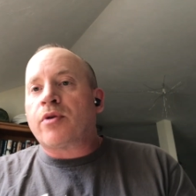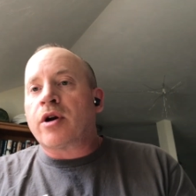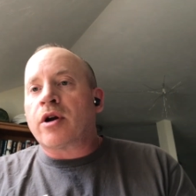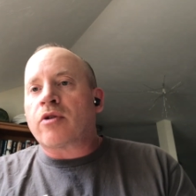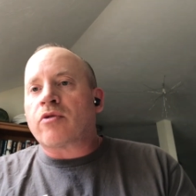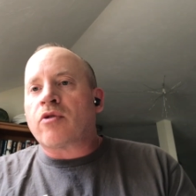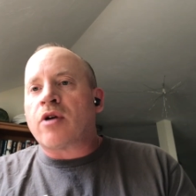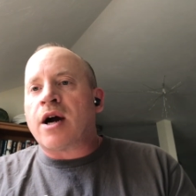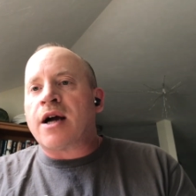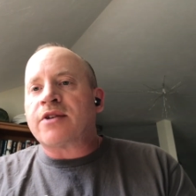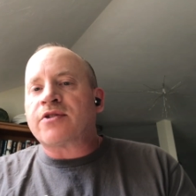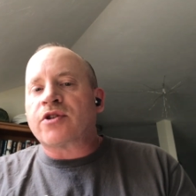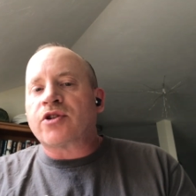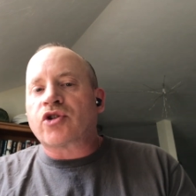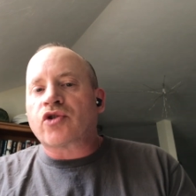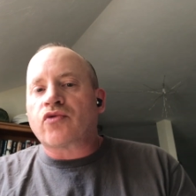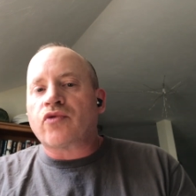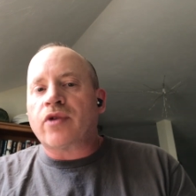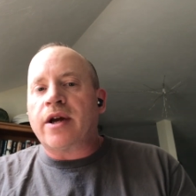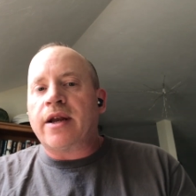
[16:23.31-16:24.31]
across the
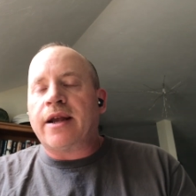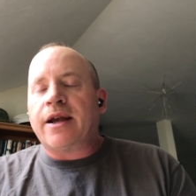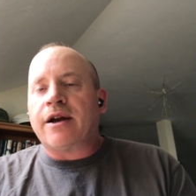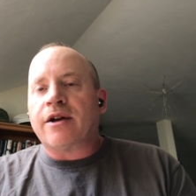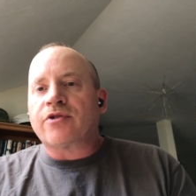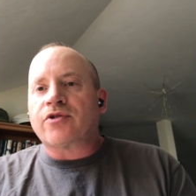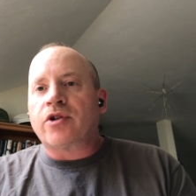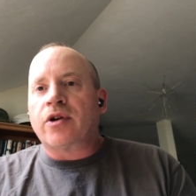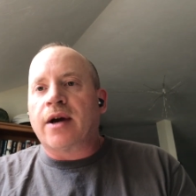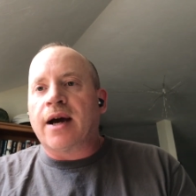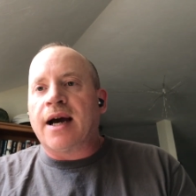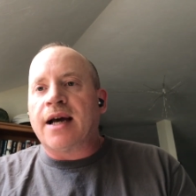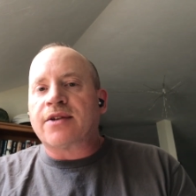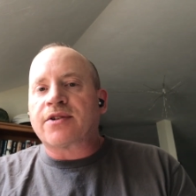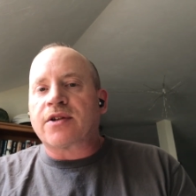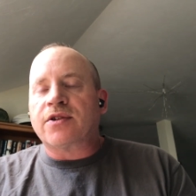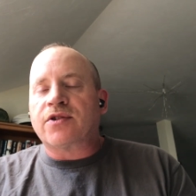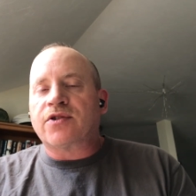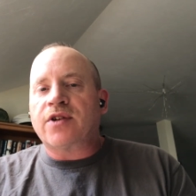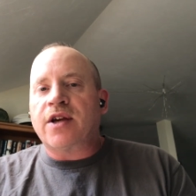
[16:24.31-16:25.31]
screen here so you guys
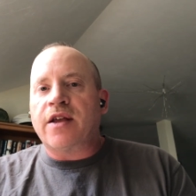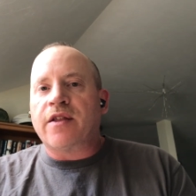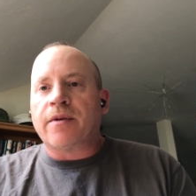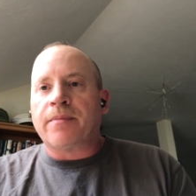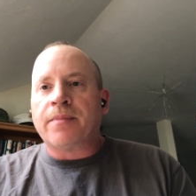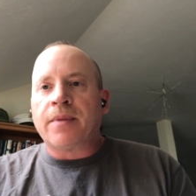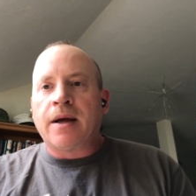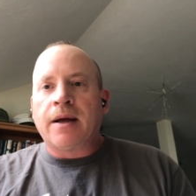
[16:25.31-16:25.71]
can see them.